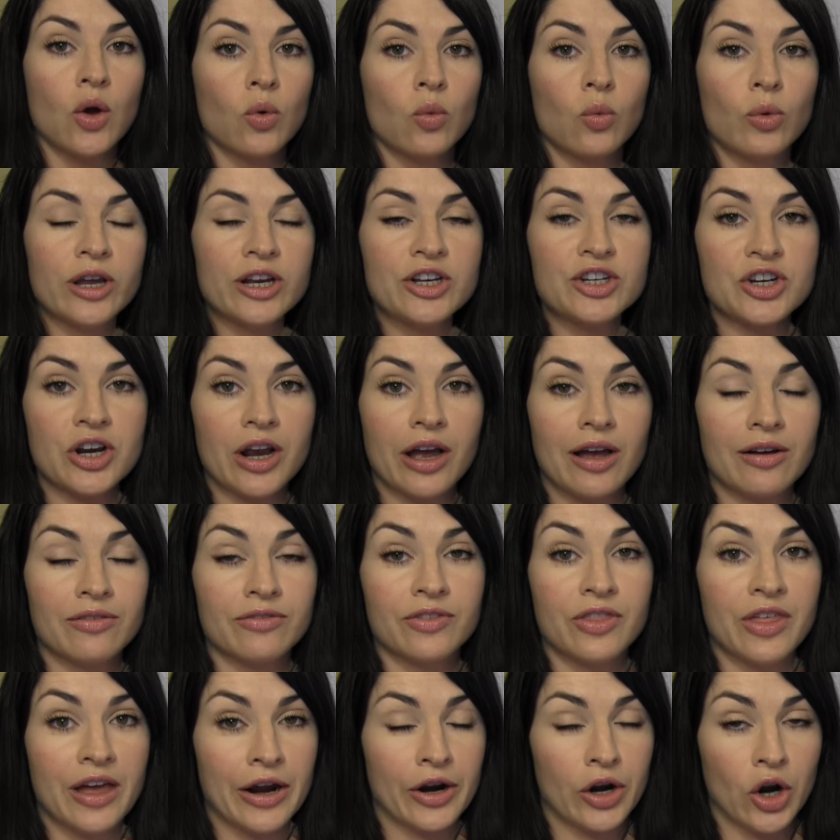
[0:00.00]
which
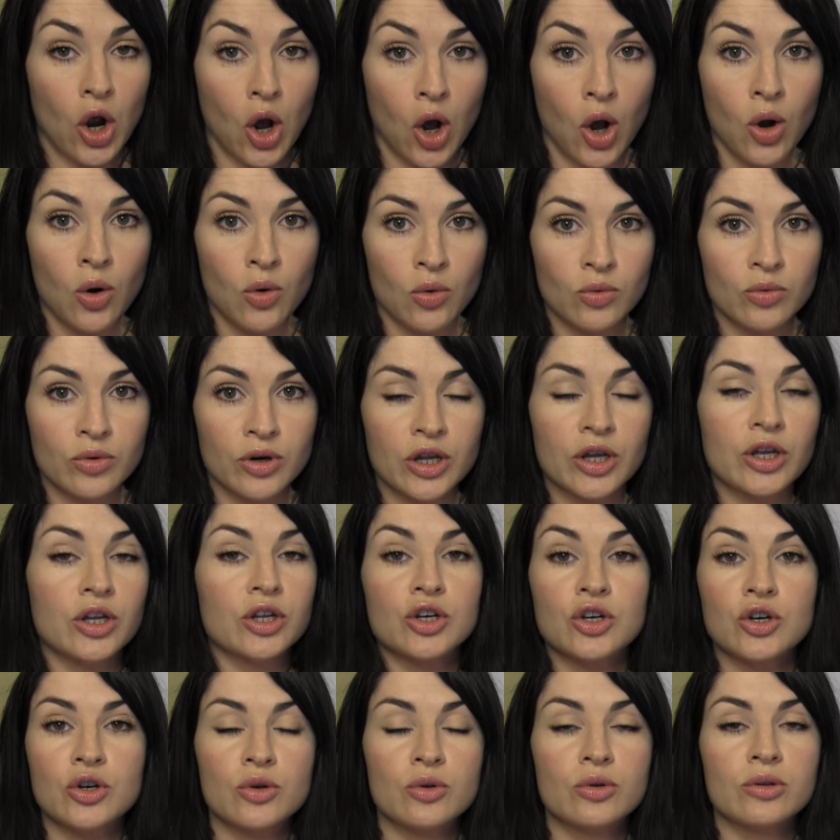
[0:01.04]
of their own
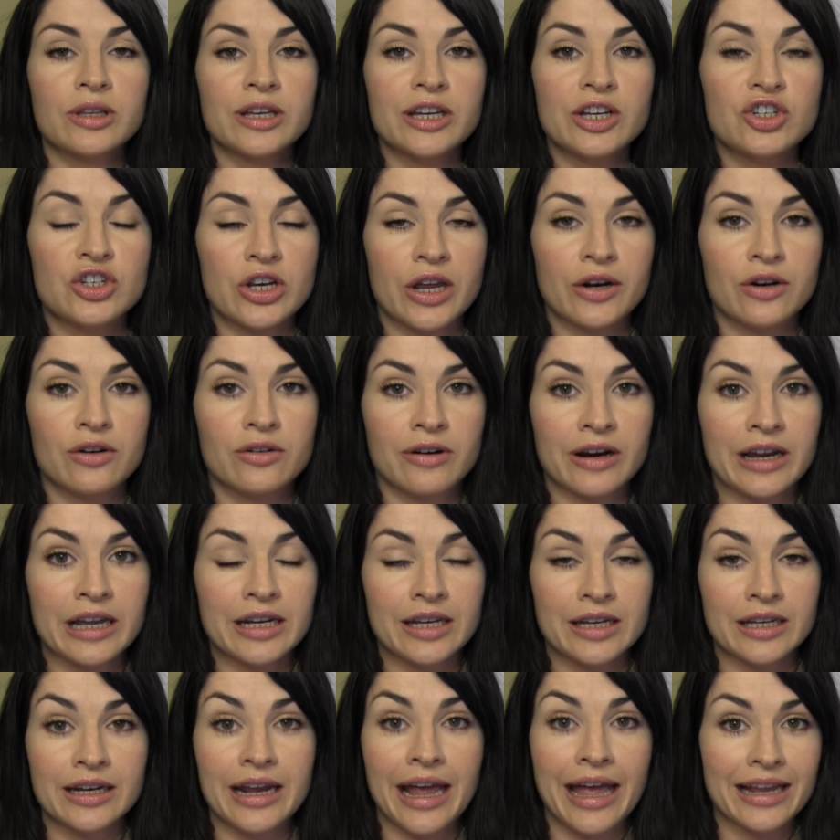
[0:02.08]
newly
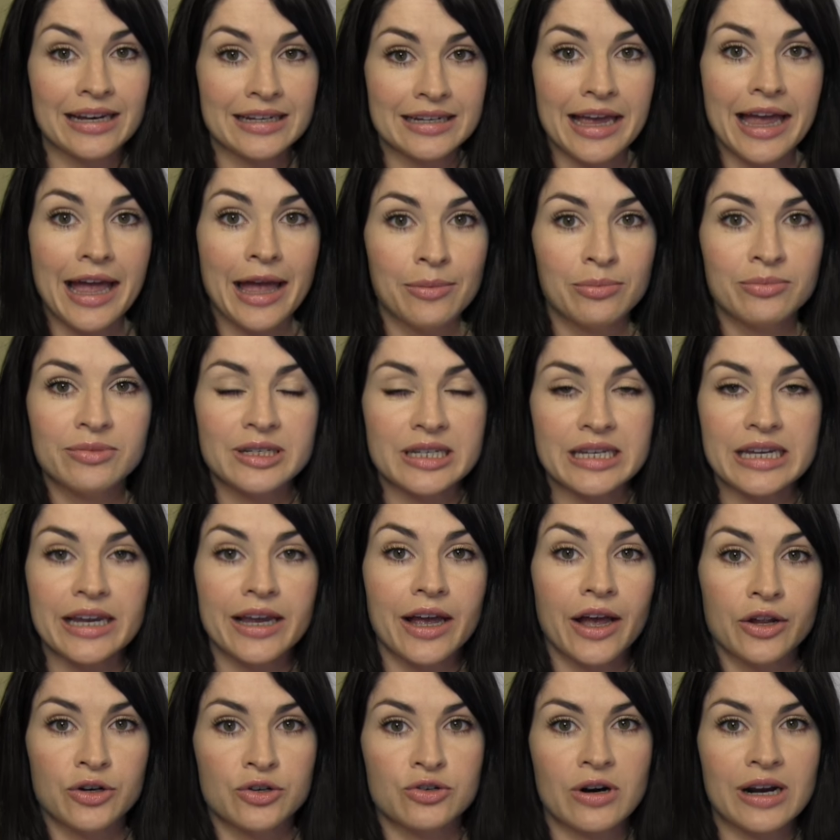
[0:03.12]
generated and
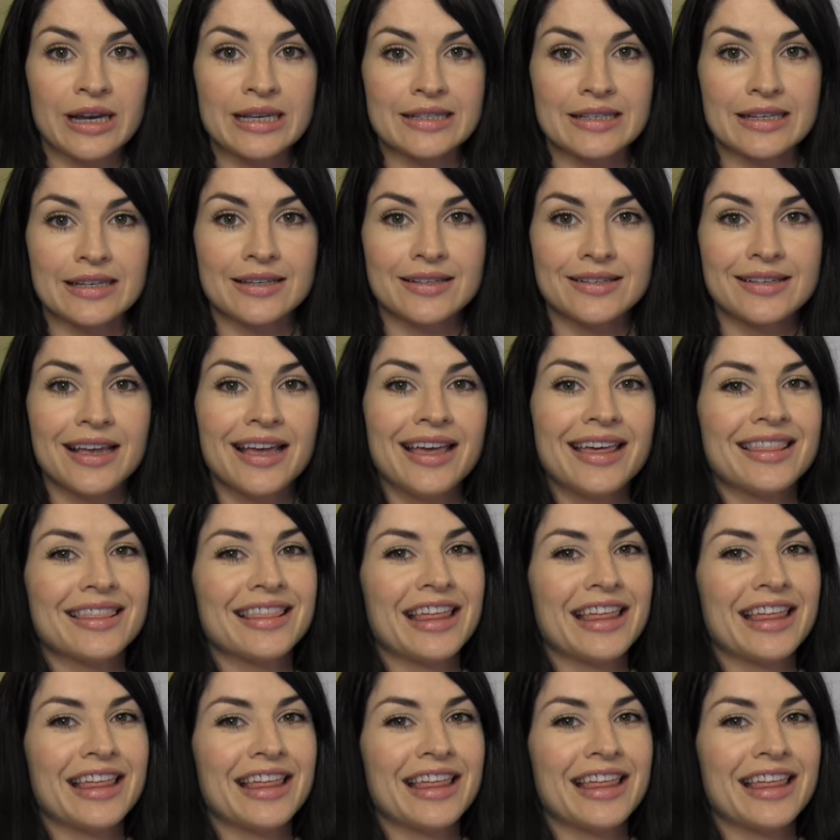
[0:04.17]
empty addresses